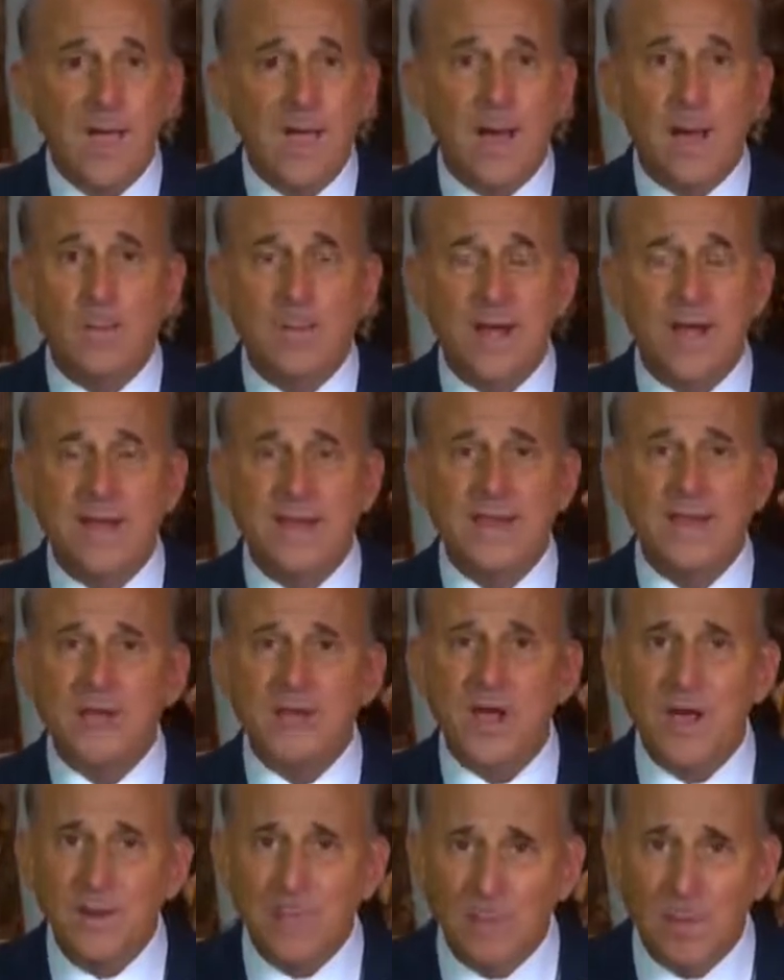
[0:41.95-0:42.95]
I mean, it's
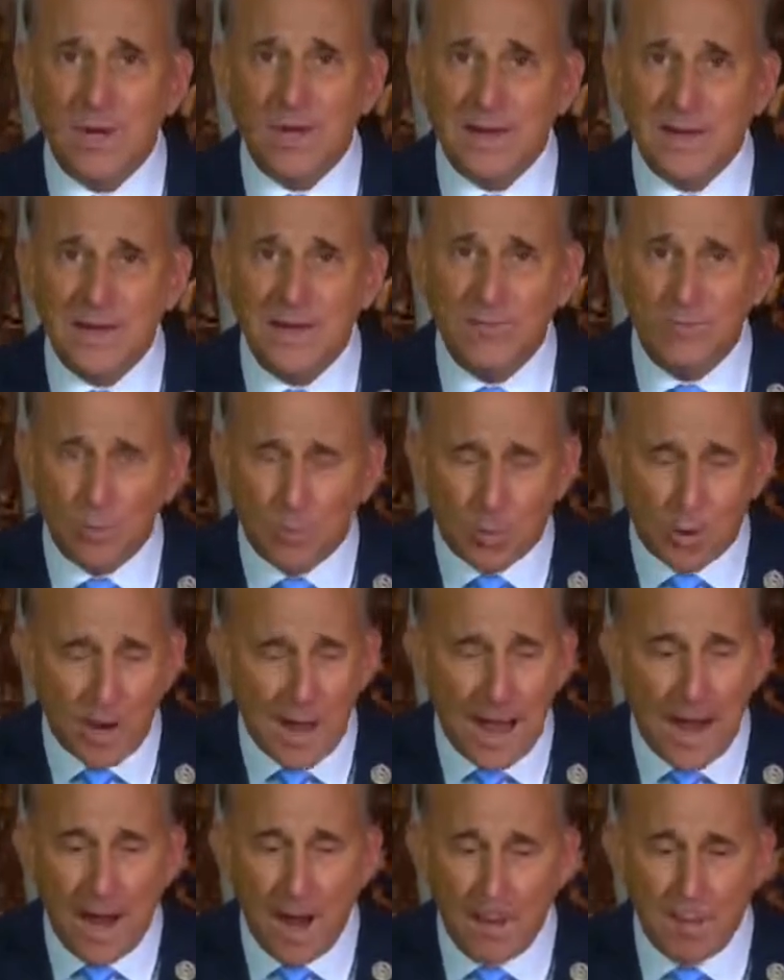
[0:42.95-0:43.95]
unbelievable
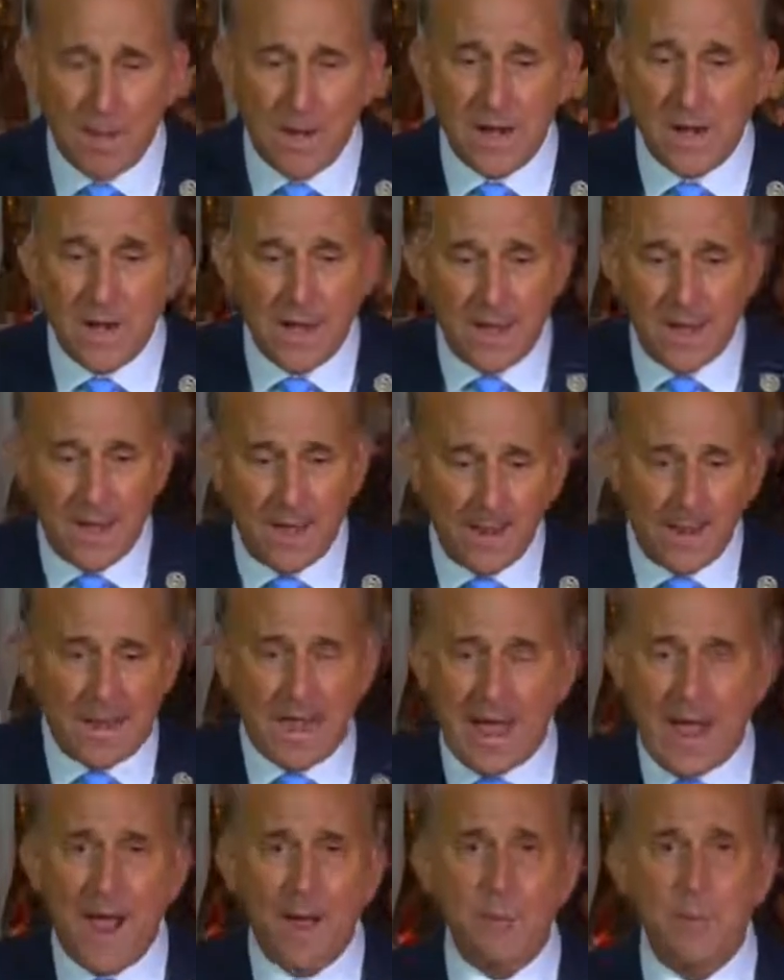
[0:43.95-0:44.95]
how many
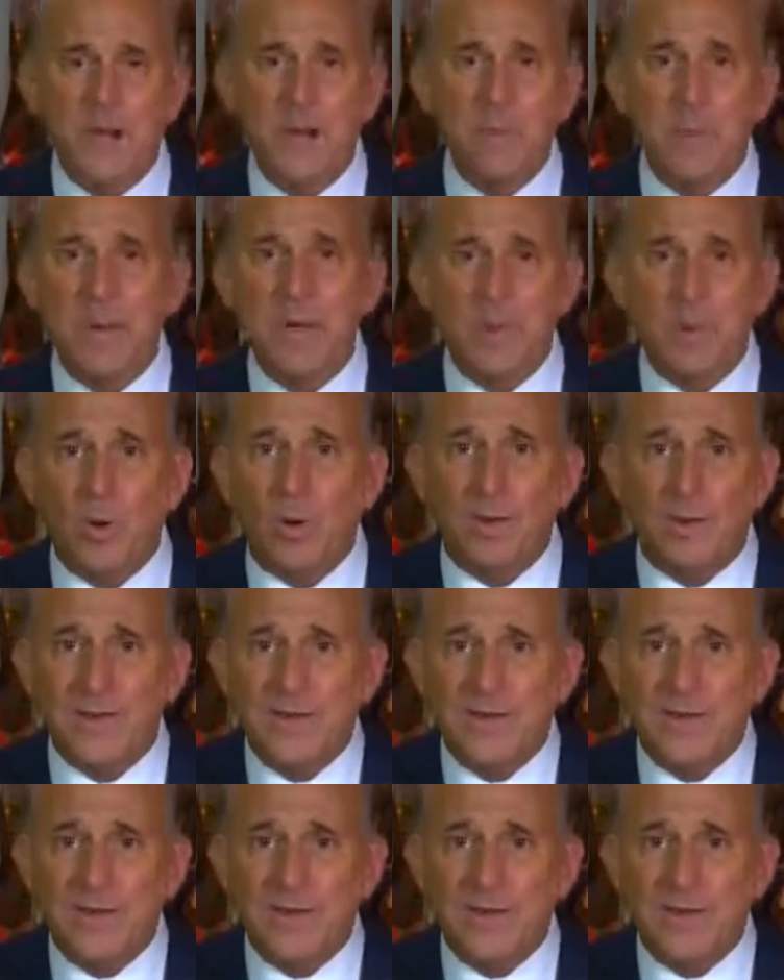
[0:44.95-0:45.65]
how many people?